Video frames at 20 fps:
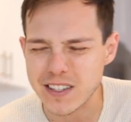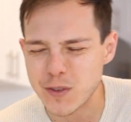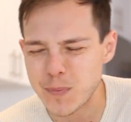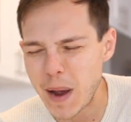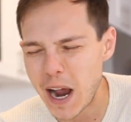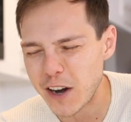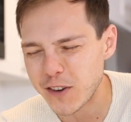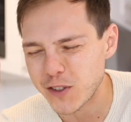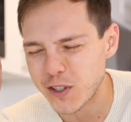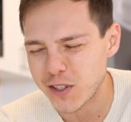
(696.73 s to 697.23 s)

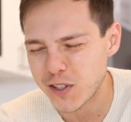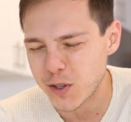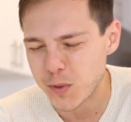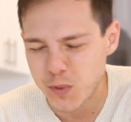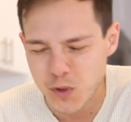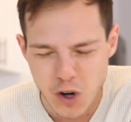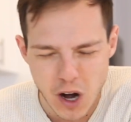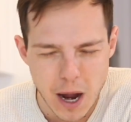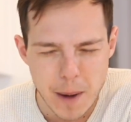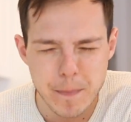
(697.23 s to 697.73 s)
smash the
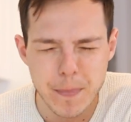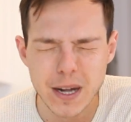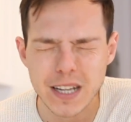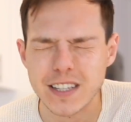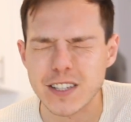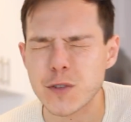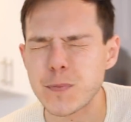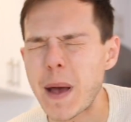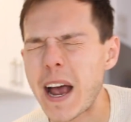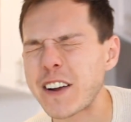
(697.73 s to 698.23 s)
subscribe
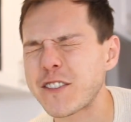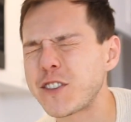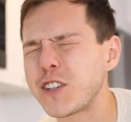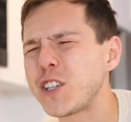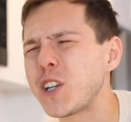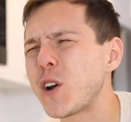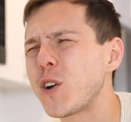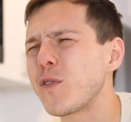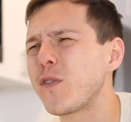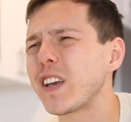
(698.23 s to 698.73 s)
button, smash the
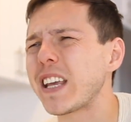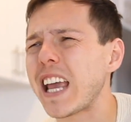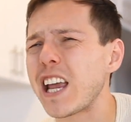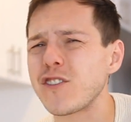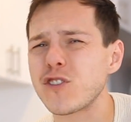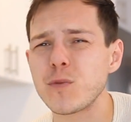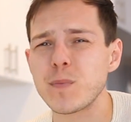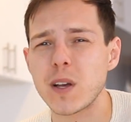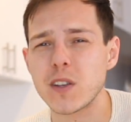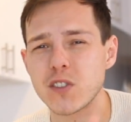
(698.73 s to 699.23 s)

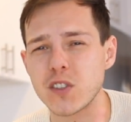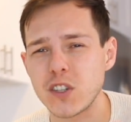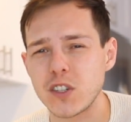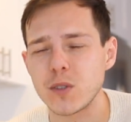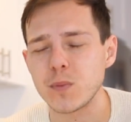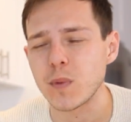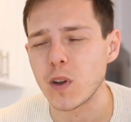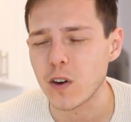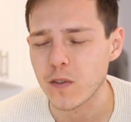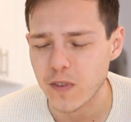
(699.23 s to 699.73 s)
notification bell so
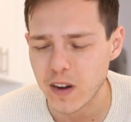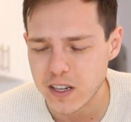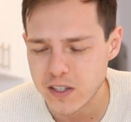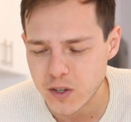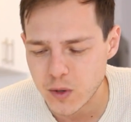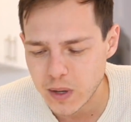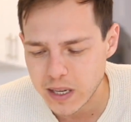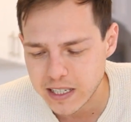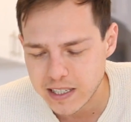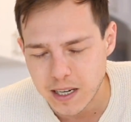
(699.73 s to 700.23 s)
YouTube notifies
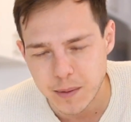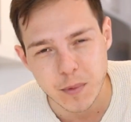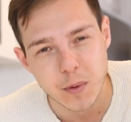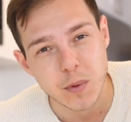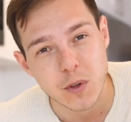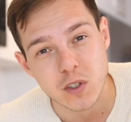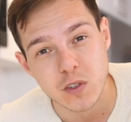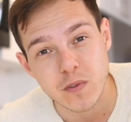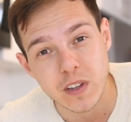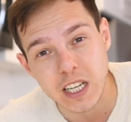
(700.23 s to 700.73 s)
you anytime I
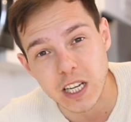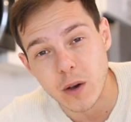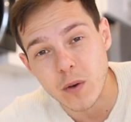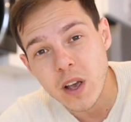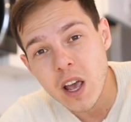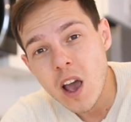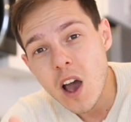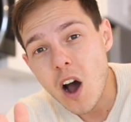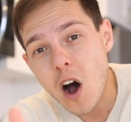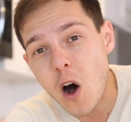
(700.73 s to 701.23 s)
post a video.